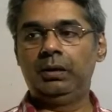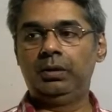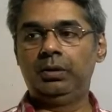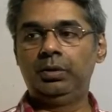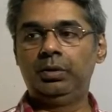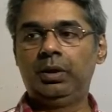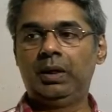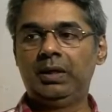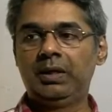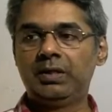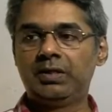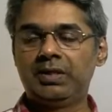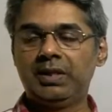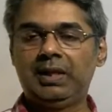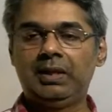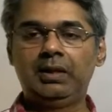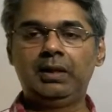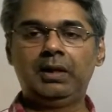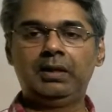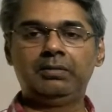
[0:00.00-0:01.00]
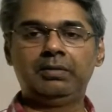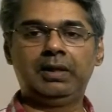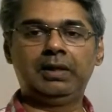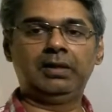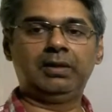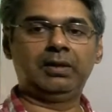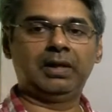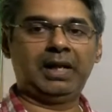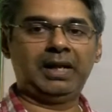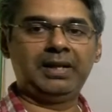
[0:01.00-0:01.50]
You understand that
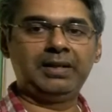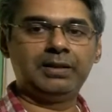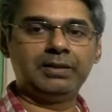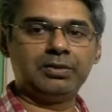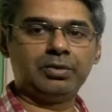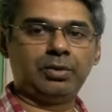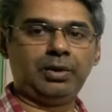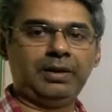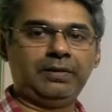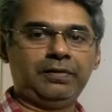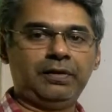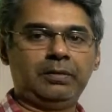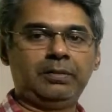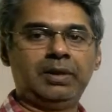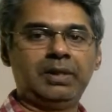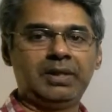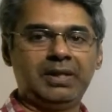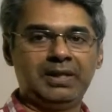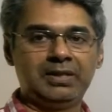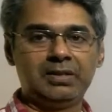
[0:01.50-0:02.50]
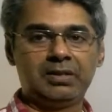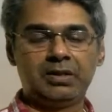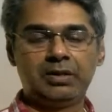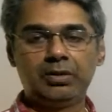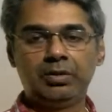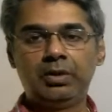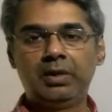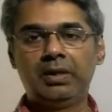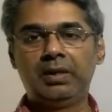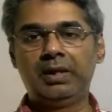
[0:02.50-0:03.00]
when light is going from a denser
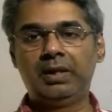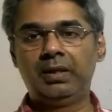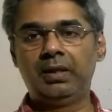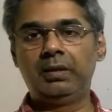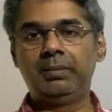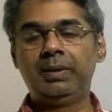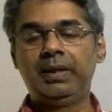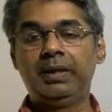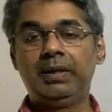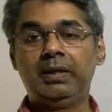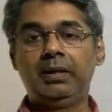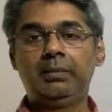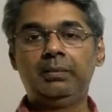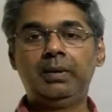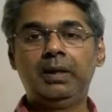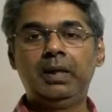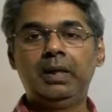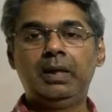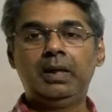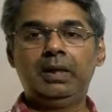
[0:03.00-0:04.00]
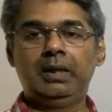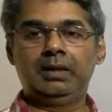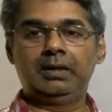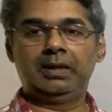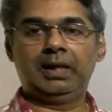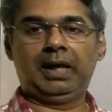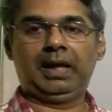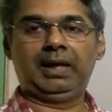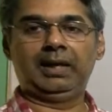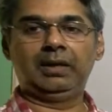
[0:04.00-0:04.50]
to the rarer medium,
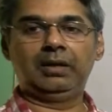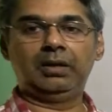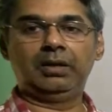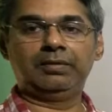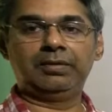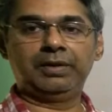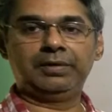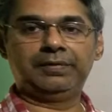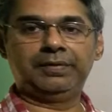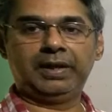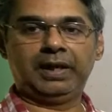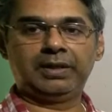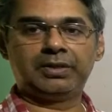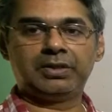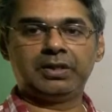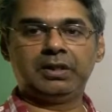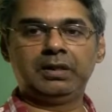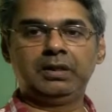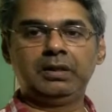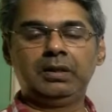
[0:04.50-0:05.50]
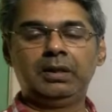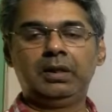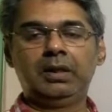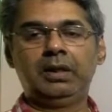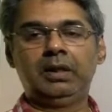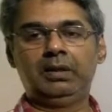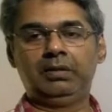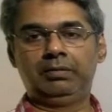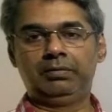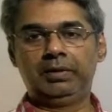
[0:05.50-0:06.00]
the angle of refraction
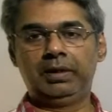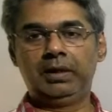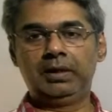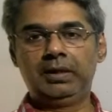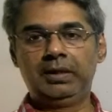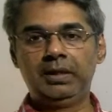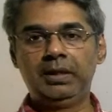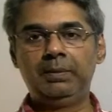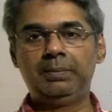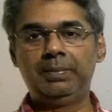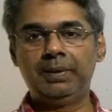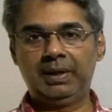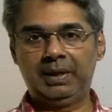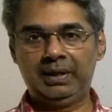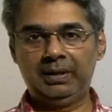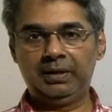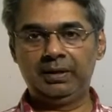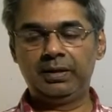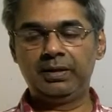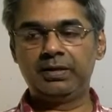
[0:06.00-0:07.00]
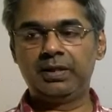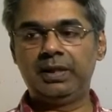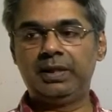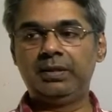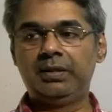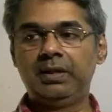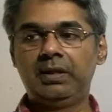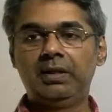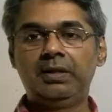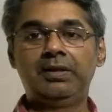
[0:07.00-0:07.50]
will keep
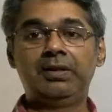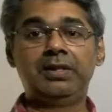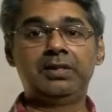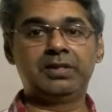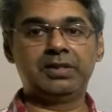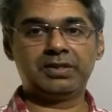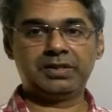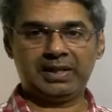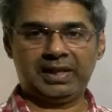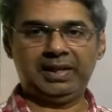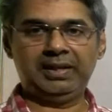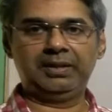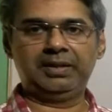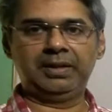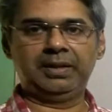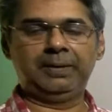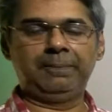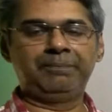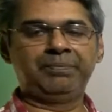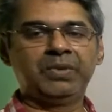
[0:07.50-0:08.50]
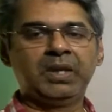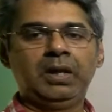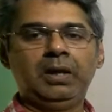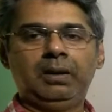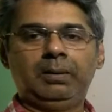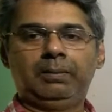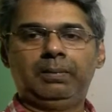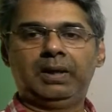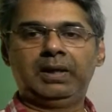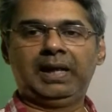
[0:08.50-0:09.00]
increasing till it reaches 90.
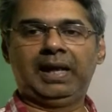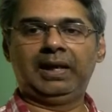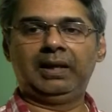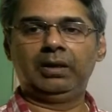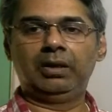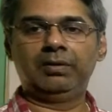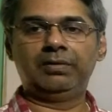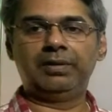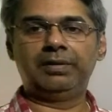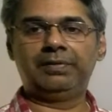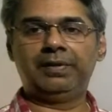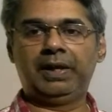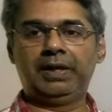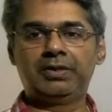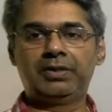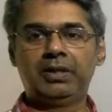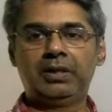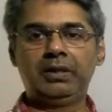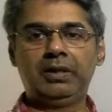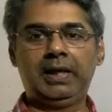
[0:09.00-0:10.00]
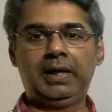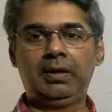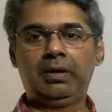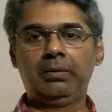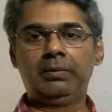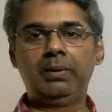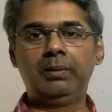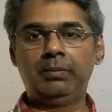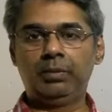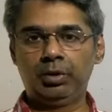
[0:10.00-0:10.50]
But angle of refraction
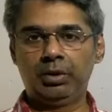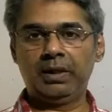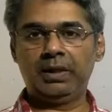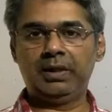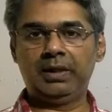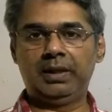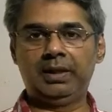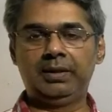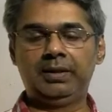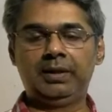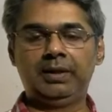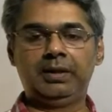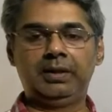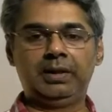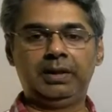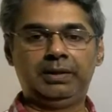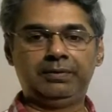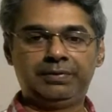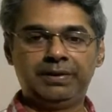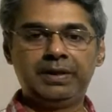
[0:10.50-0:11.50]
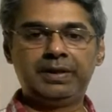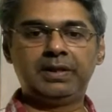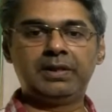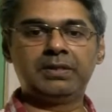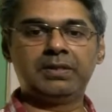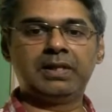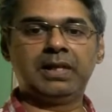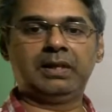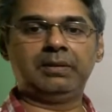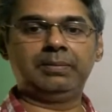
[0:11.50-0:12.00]
cannot be more than 90. If it
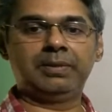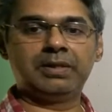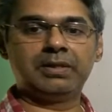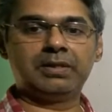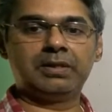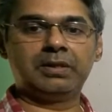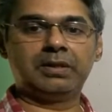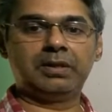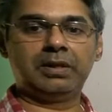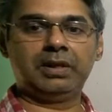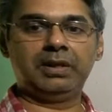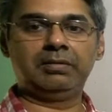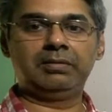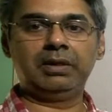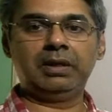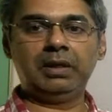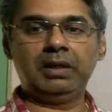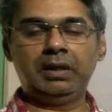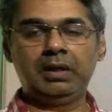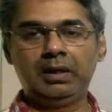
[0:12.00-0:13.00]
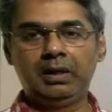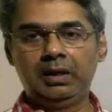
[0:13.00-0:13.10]
is, that means the ray will